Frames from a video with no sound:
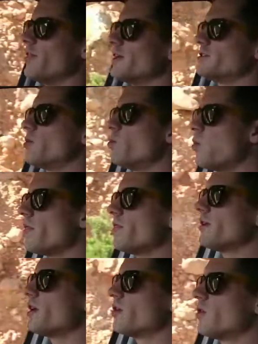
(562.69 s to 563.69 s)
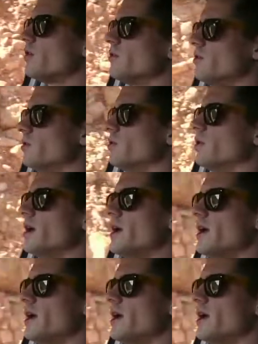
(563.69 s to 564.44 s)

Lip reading: That's the one thing I can't do